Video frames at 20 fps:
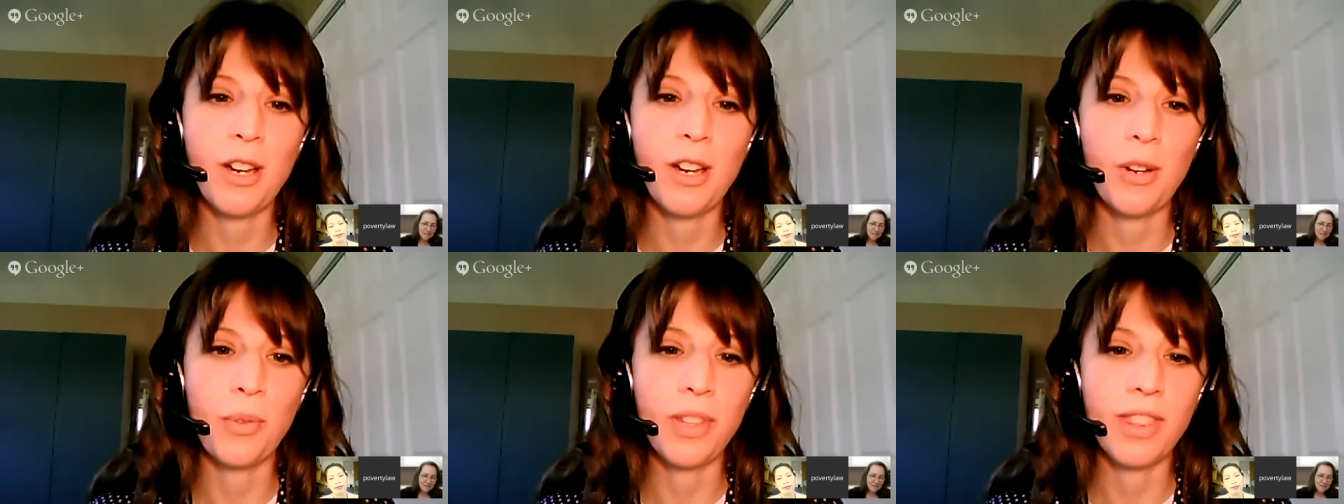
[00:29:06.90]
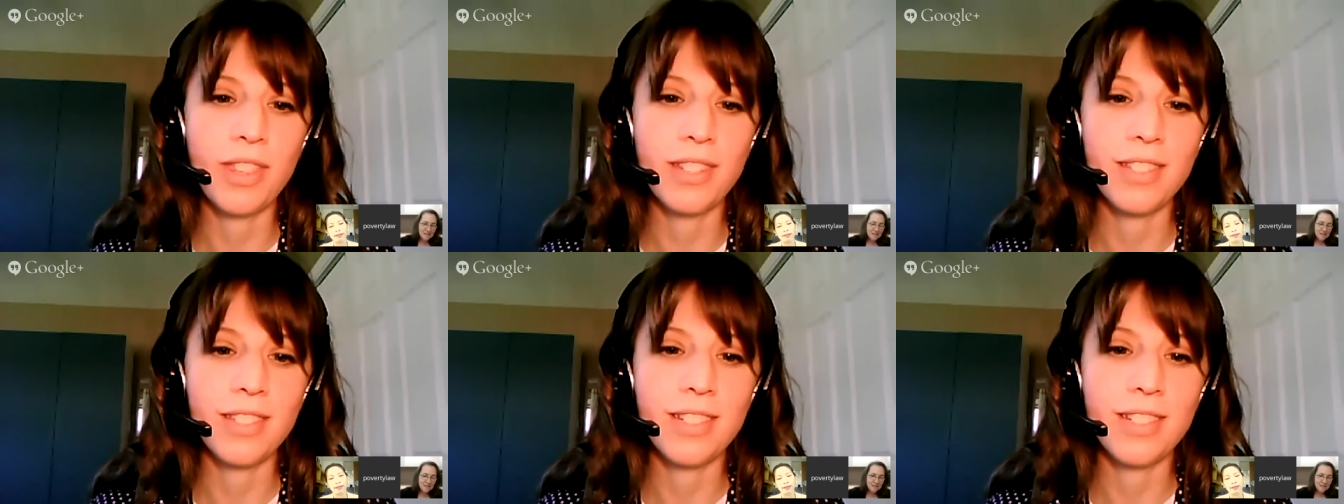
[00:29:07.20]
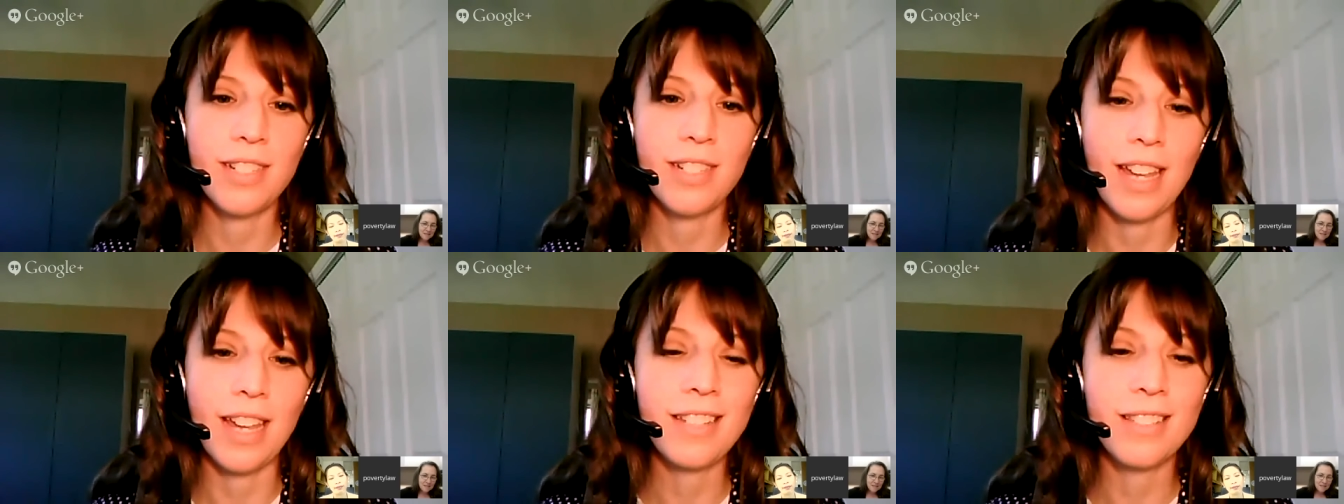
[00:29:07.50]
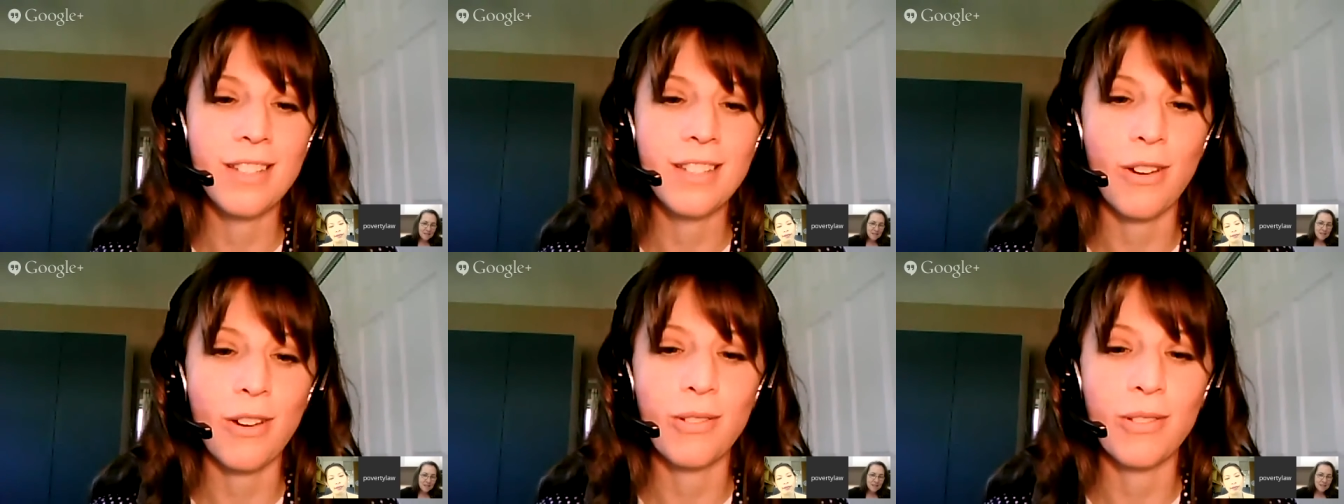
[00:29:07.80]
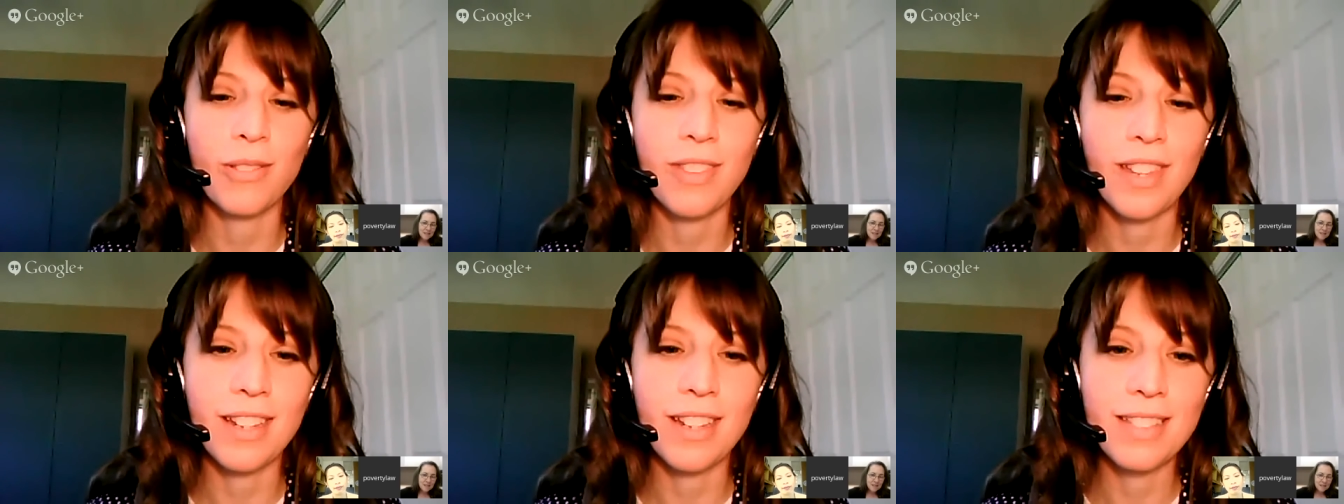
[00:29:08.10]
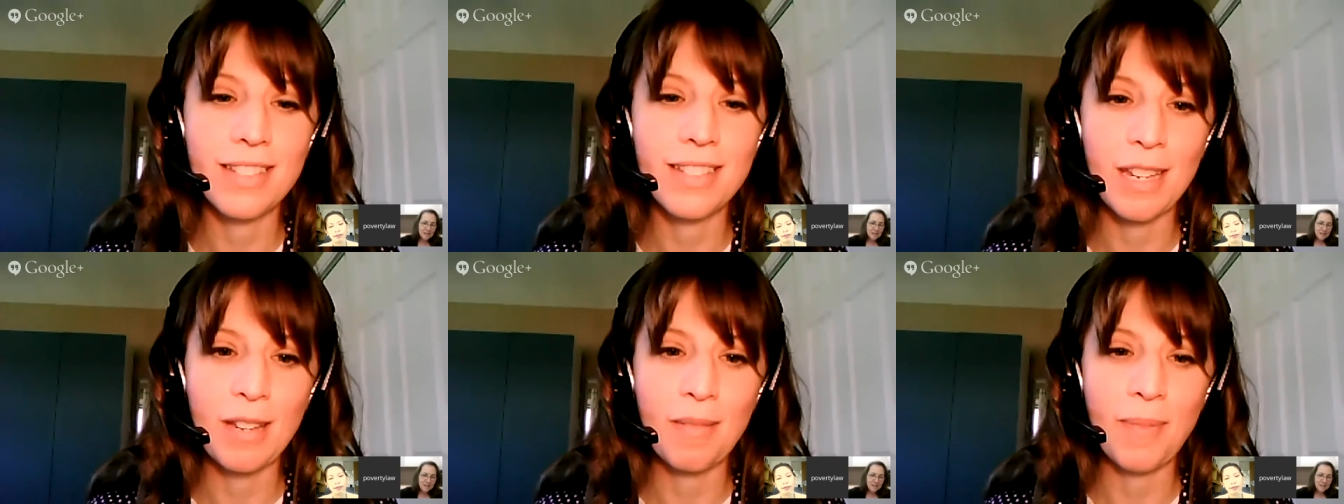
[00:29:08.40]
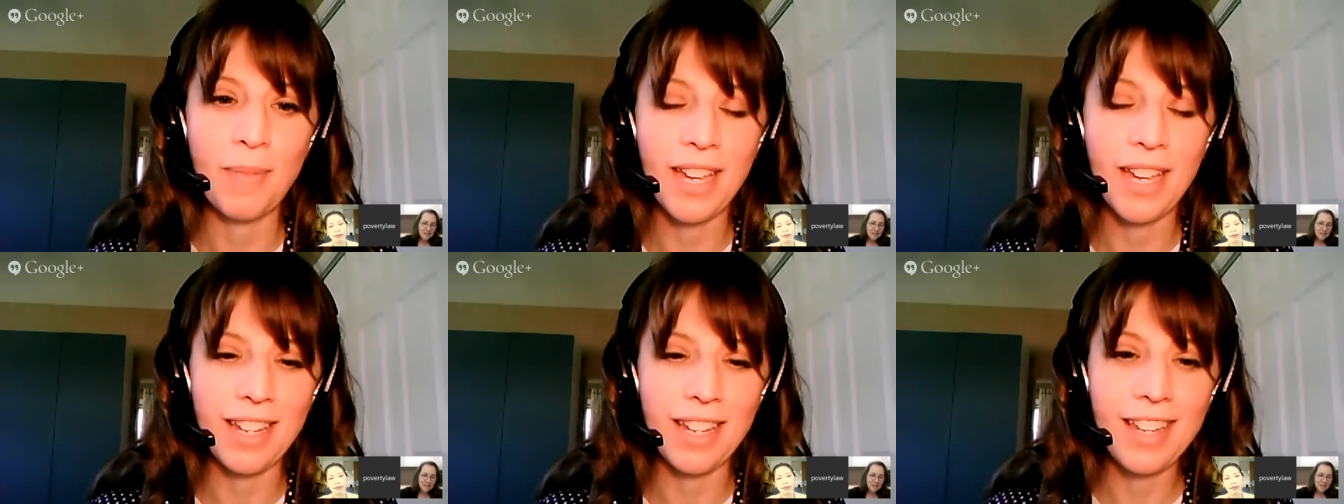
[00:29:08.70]
with us today. So thanks again,
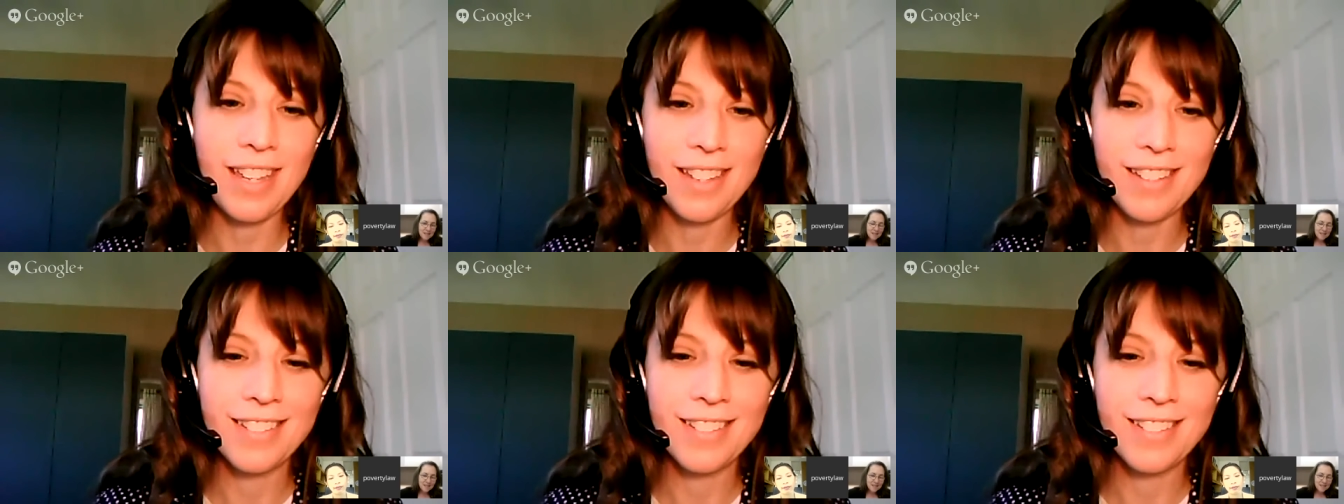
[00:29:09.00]
Peggy.